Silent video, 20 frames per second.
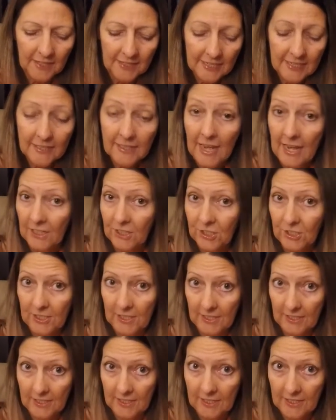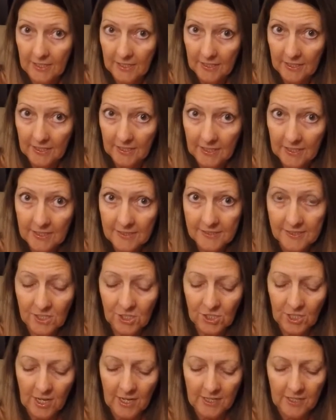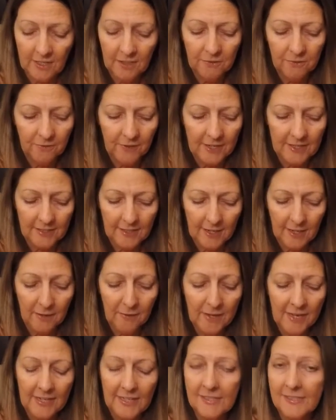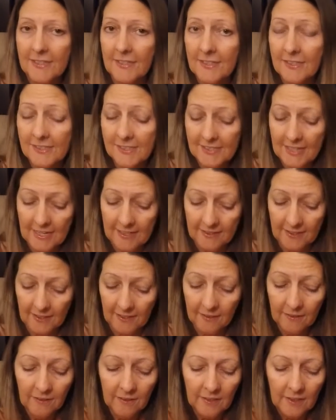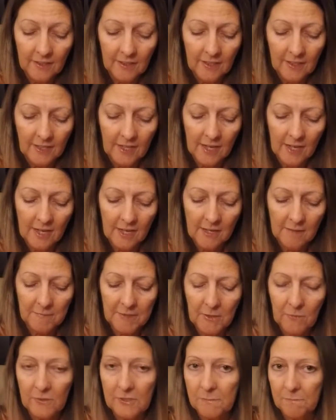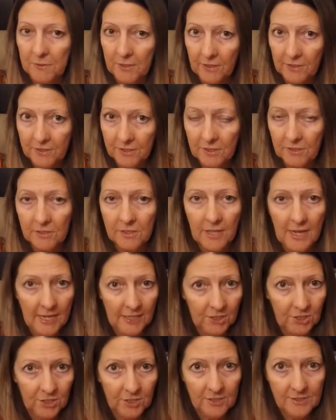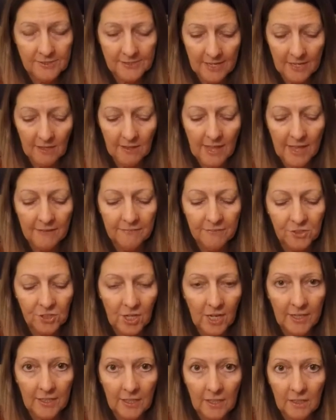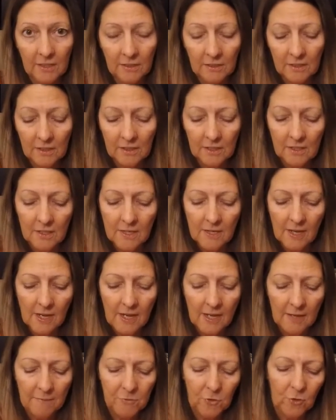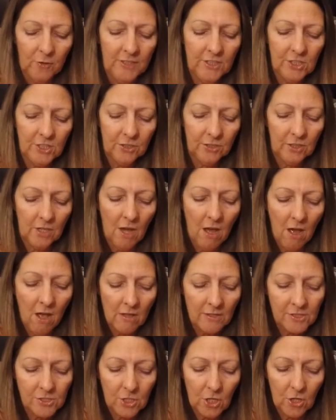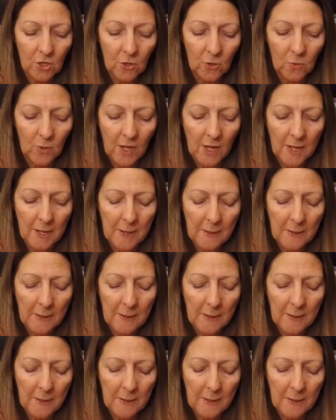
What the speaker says: It actually is in China right now, and it's going to stay there. It was built to actually sail out of China. Norwegian also